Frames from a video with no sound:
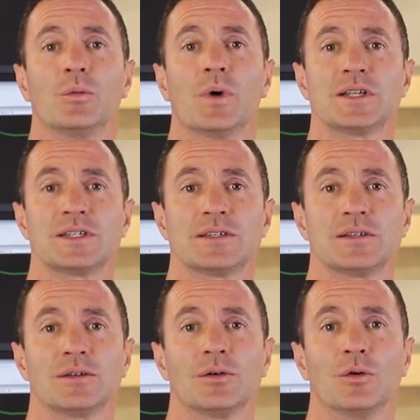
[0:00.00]
Once
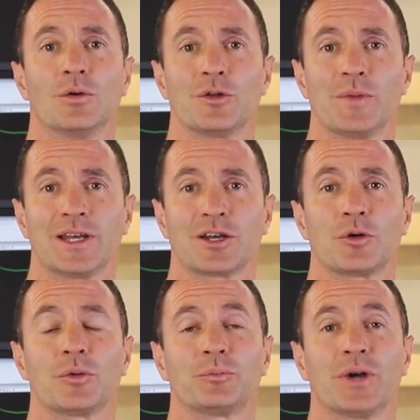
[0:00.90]
all the
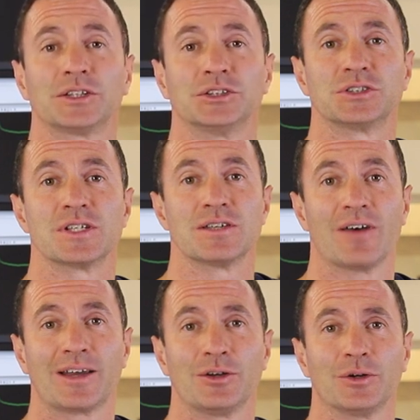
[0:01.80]
medical practitioners have
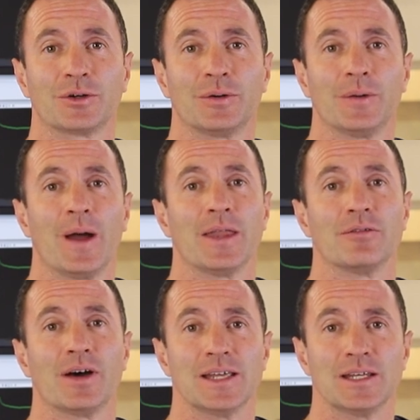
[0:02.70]
had a look and
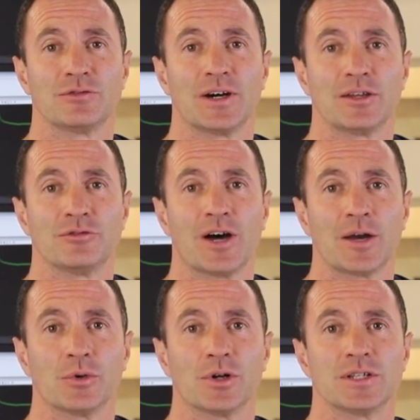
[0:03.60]
have identified the
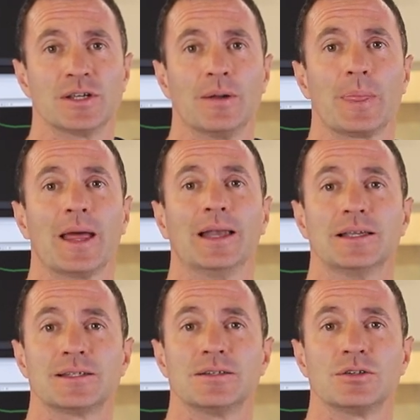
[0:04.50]
fibroids and
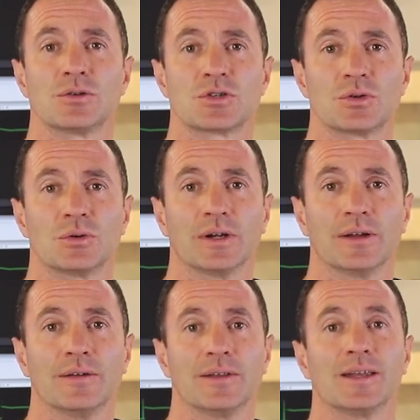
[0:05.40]
listened to your story,
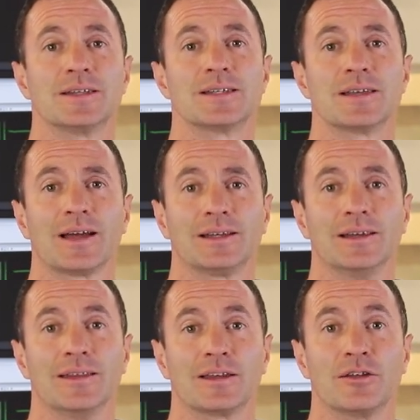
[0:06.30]
then it is
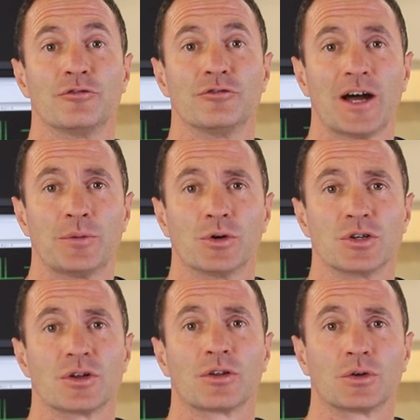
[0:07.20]
likely that the
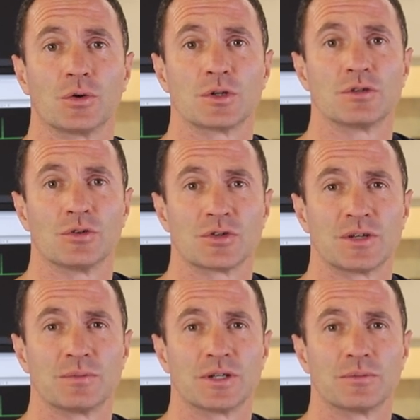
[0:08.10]
fibroids are the cause of your
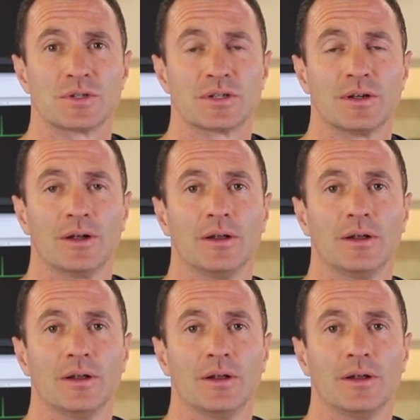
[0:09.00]
symptoms.